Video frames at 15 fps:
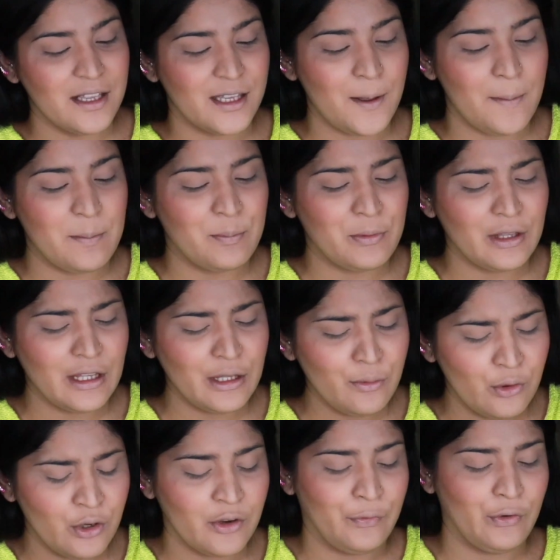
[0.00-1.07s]
It's a
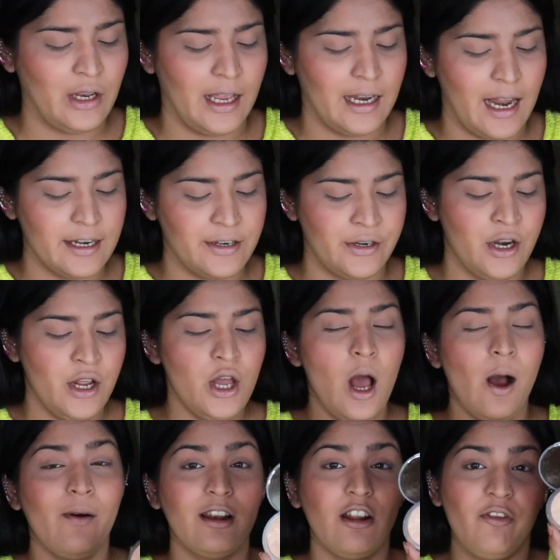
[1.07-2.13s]
beautiful highlighter.
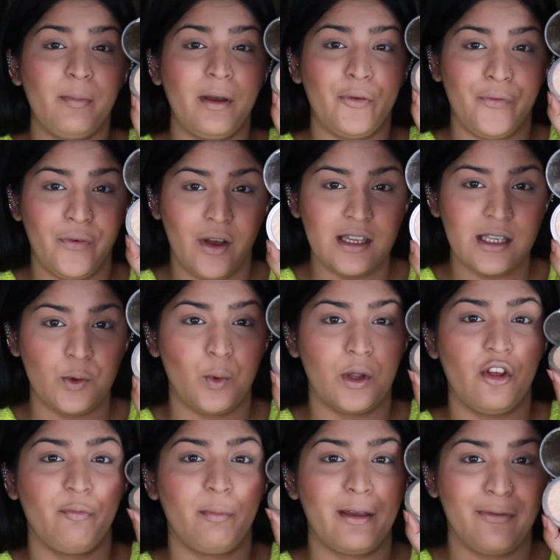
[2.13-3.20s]
One of my first and
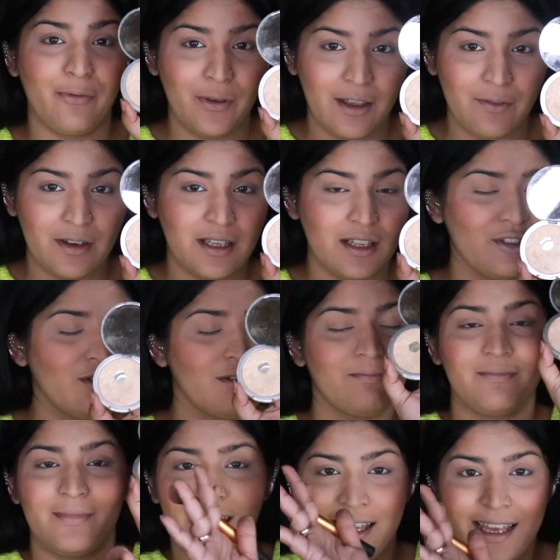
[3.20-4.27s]
one of my favorites, and
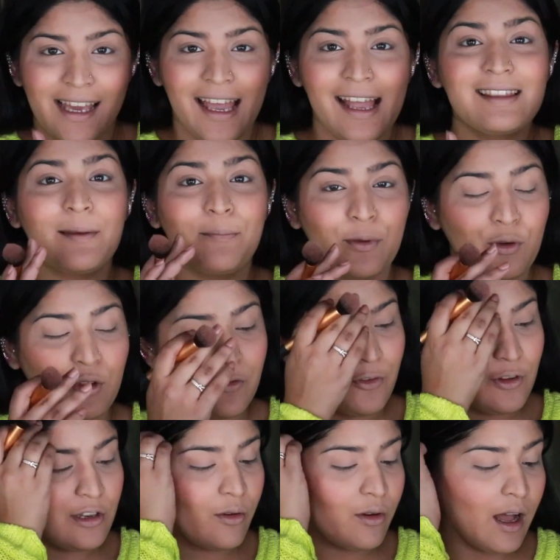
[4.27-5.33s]
it's
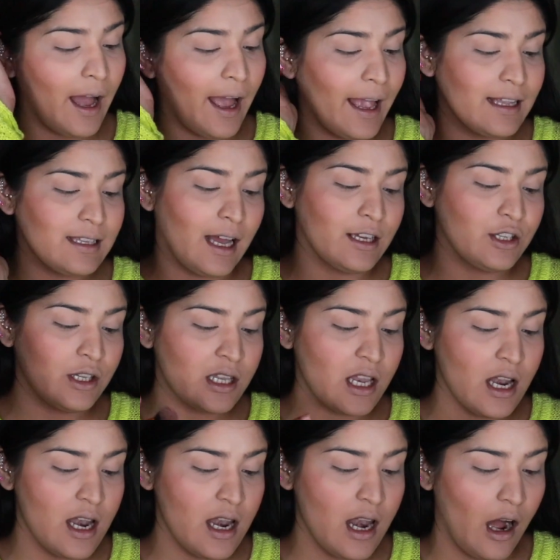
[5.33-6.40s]
beautiful, you guys. I just
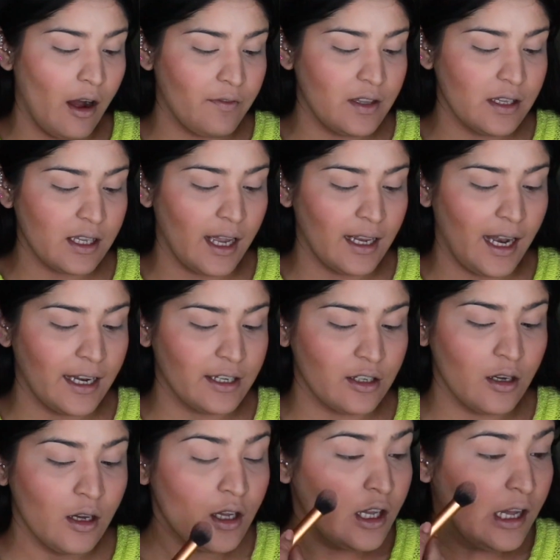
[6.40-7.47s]
love this
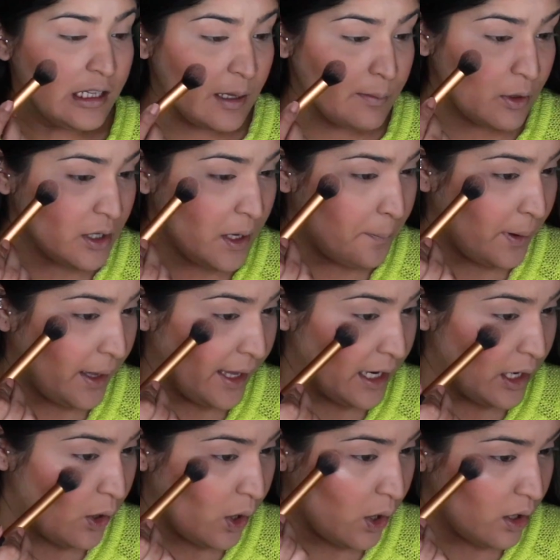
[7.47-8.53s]
highlighter. So I'm gonna
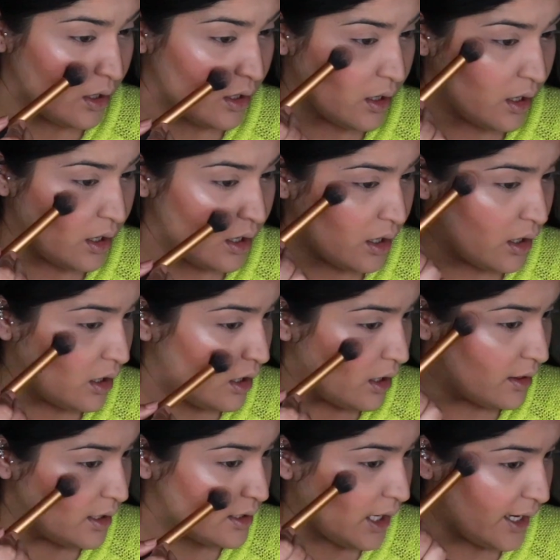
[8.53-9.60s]
pile on
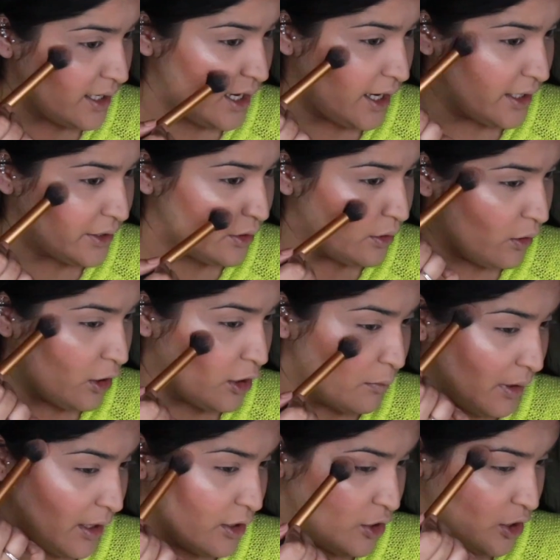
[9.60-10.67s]
this highlighter
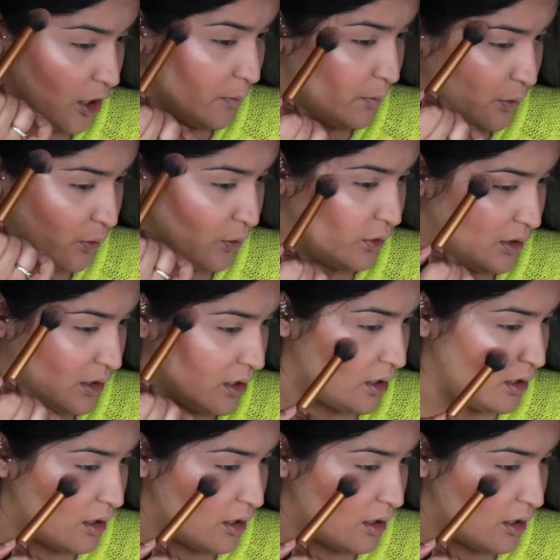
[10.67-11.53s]
on my cheekbones.